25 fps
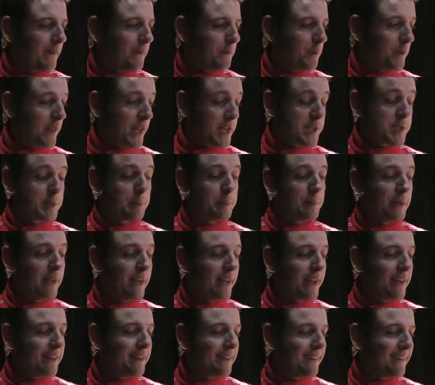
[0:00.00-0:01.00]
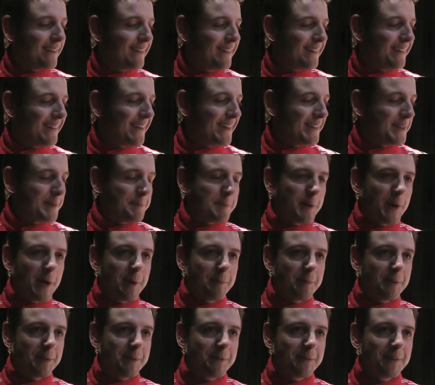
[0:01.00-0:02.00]
Well, that's the plan. At the
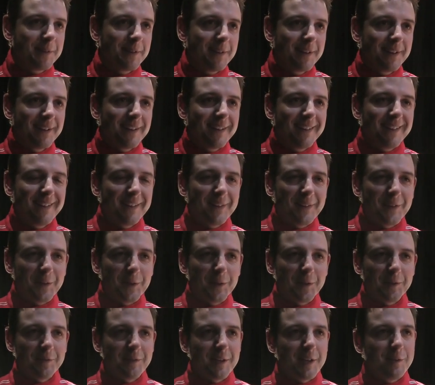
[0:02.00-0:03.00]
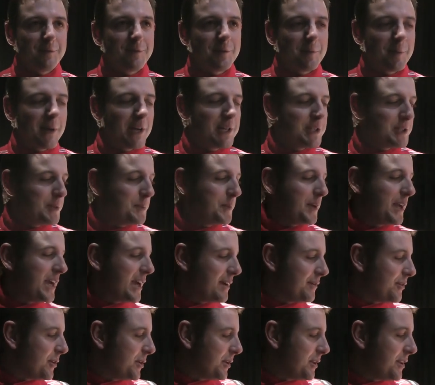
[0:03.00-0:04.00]
moment, all of the information we
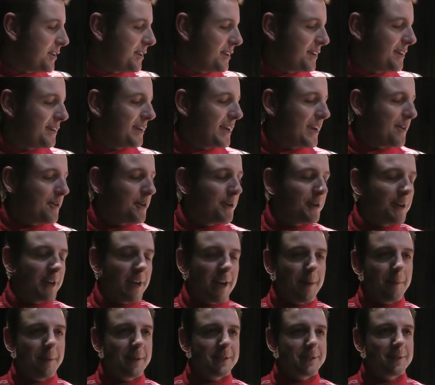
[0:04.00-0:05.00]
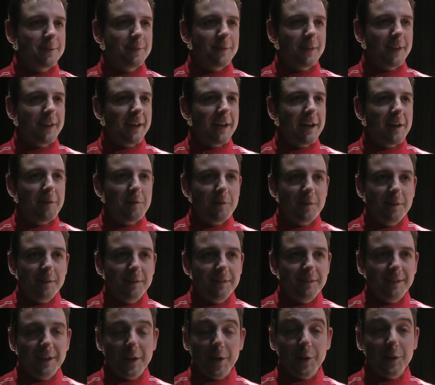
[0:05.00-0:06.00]
have on the aerodynamics of the car
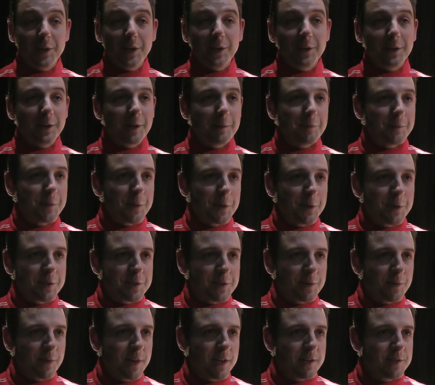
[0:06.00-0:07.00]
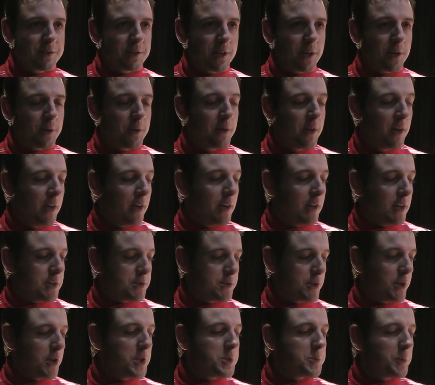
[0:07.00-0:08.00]
are only on a computer screen, so as
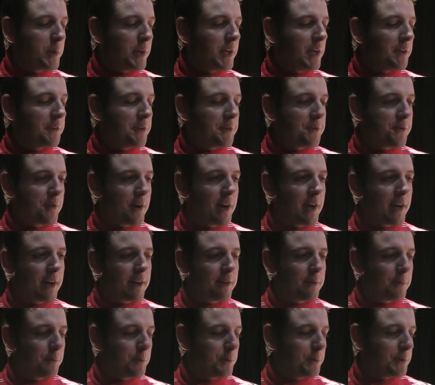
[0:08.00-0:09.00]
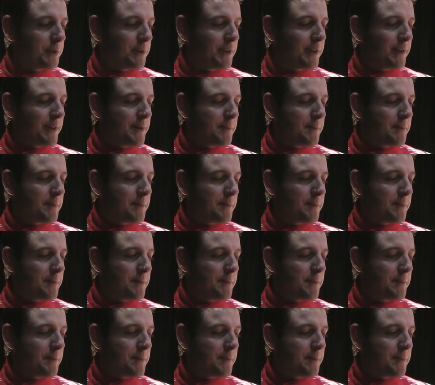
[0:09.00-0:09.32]
soon as we hit the track we'll